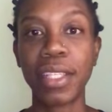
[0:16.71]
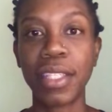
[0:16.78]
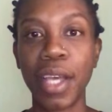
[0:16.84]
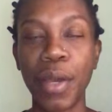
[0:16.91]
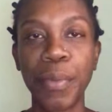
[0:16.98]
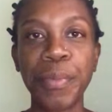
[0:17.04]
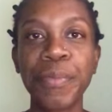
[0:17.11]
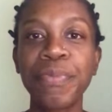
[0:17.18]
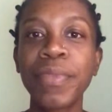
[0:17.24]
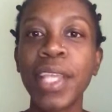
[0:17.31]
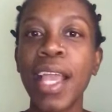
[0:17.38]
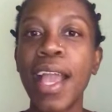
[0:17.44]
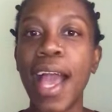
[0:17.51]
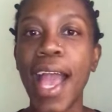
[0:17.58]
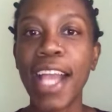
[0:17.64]
So
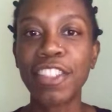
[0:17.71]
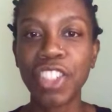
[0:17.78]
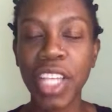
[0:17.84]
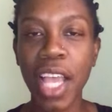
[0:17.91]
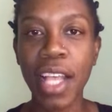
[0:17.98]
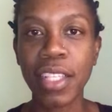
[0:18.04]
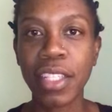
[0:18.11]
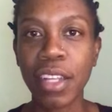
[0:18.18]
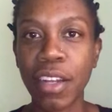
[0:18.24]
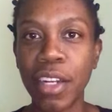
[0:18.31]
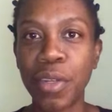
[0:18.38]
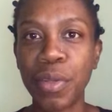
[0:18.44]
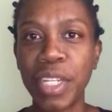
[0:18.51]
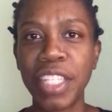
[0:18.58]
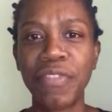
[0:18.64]
I actually had
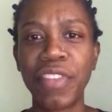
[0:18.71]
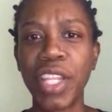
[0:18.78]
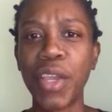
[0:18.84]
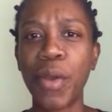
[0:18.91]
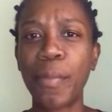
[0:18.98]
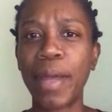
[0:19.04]
started doing this video,